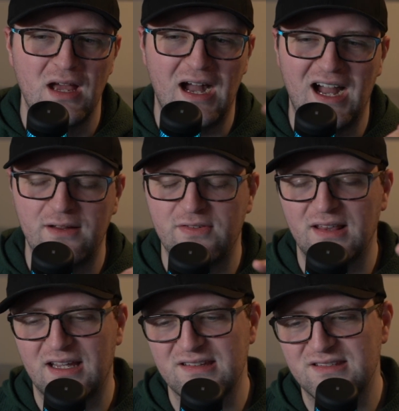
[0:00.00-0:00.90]
I feel
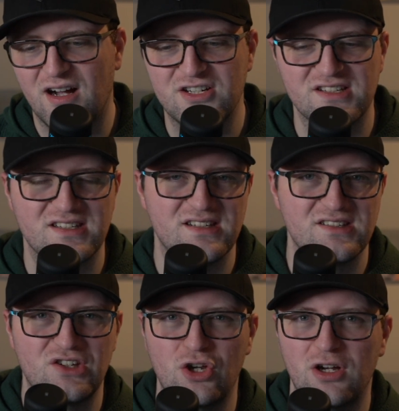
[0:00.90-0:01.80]
like his touch isn't
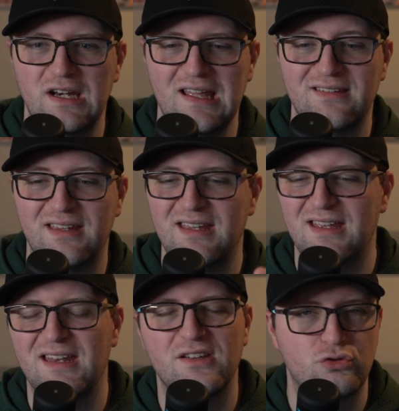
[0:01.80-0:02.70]
as good as
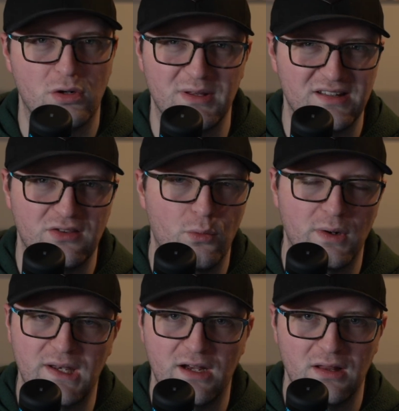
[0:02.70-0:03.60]
in his dribbling's
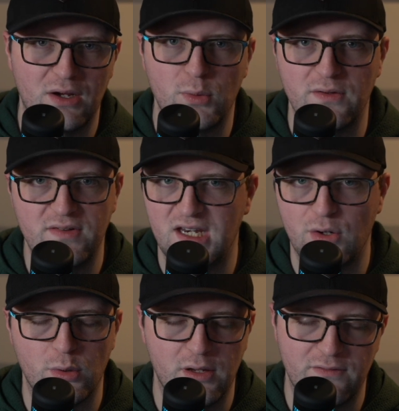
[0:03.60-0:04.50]
nowhere near like what a Vini
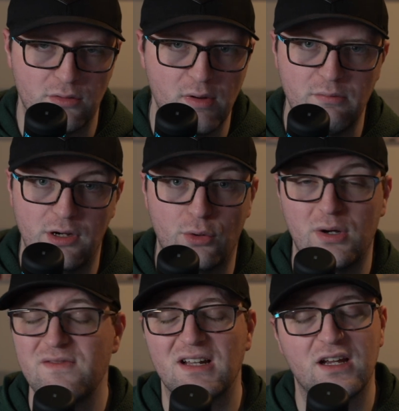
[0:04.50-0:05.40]
or even a Rodrigo or
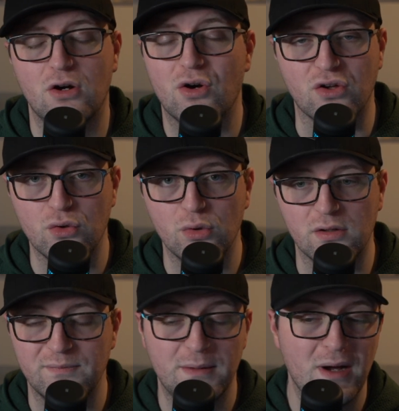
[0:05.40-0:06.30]
even like an Arda
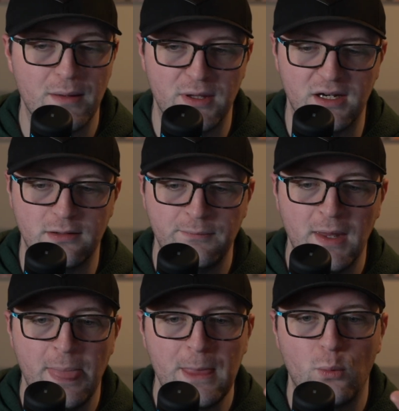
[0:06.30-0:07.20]
Güler, in my opinion.
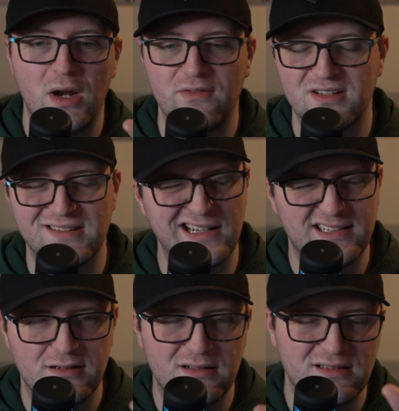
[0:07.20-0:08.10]
Whenever it's like
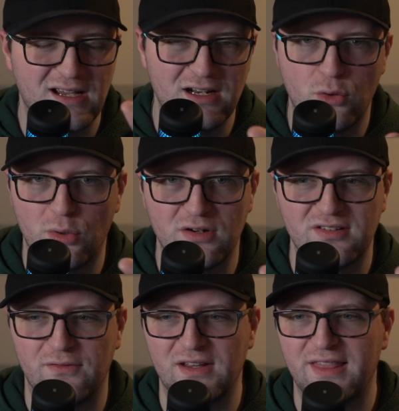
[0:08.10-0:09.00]
tight quarters,
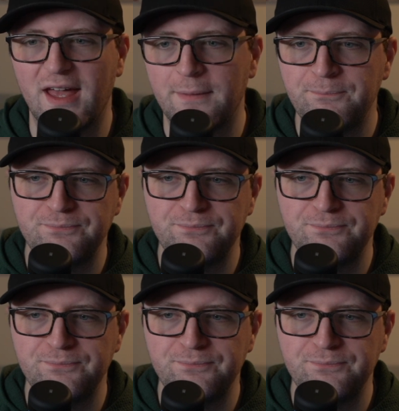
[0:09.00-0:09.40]
stuff like that.